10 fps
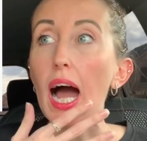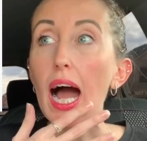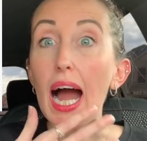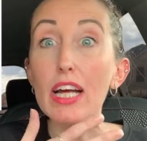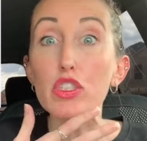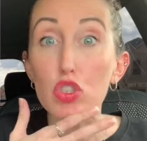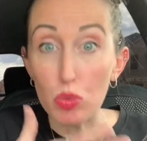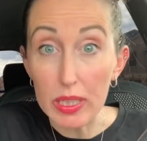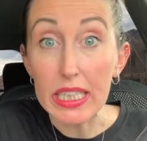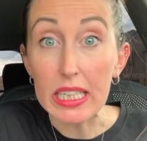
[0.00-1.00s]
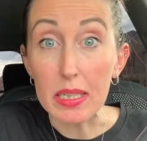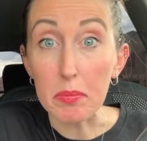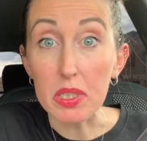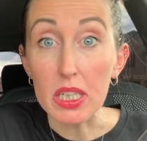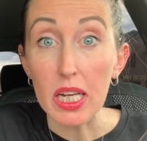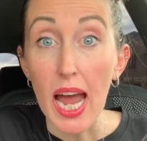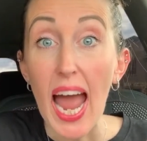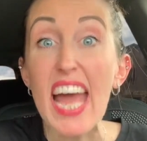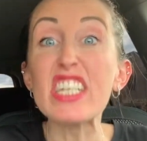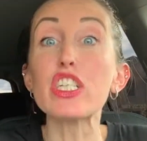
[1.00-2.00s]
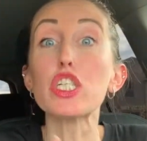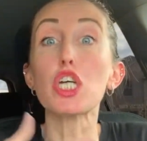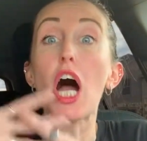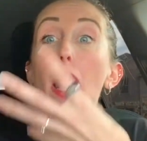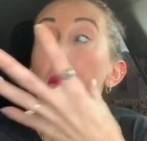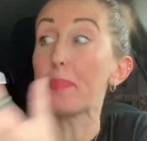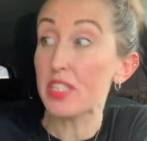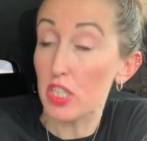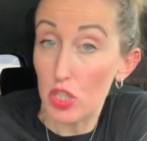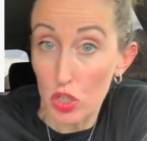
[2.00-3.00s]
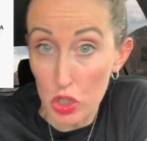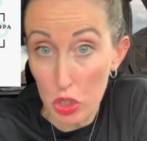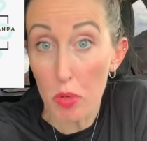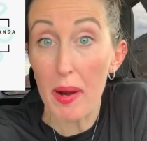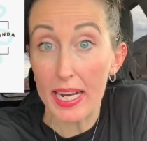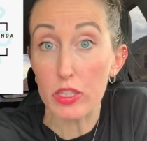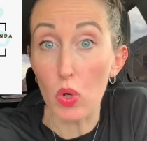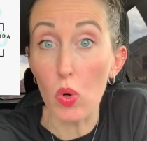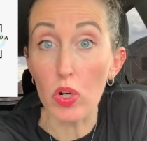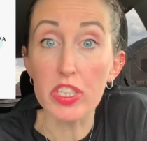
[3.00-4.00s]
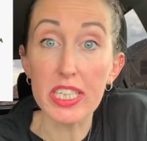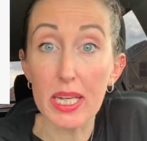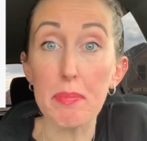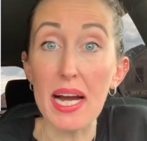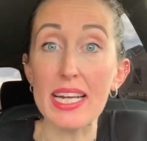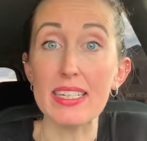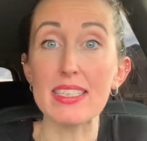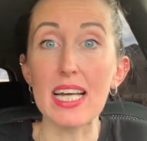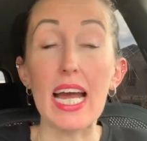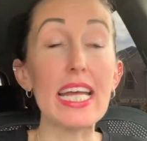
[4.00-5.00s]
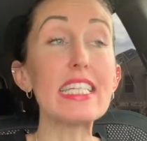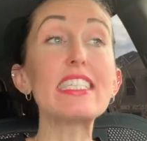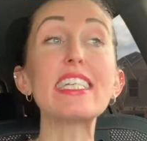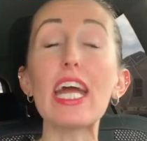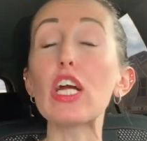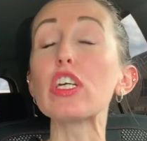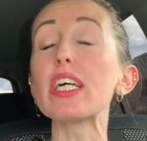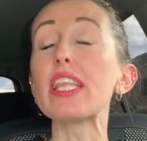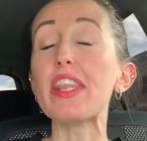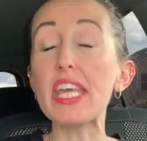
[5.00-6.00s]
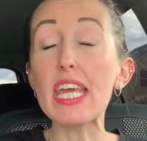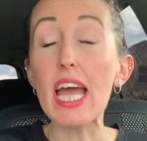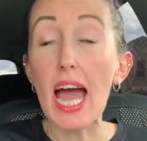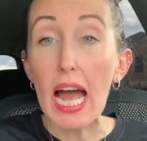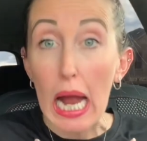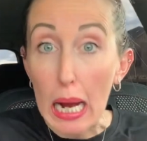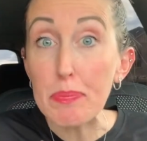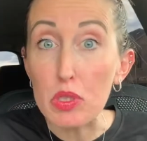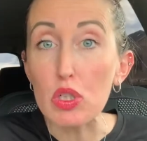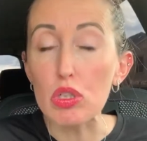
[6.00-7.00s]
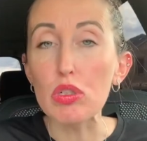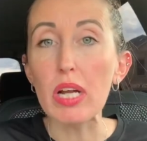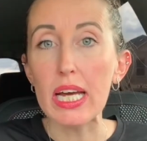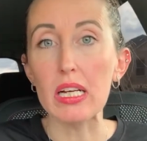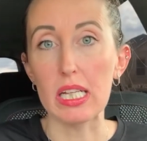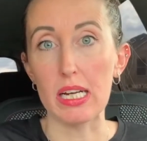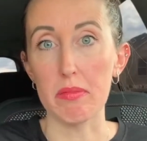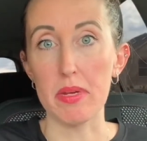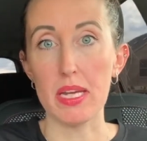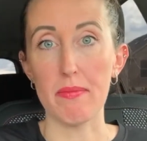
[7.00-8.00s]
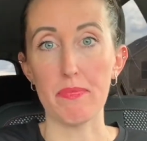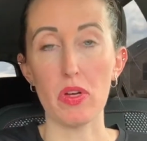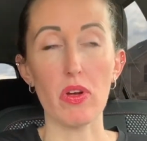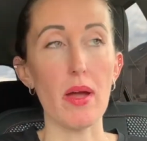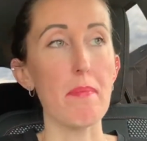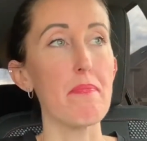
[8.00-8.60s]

I screamed and jumped to my door to get back inside. It scared the absolute hell out of me, okay?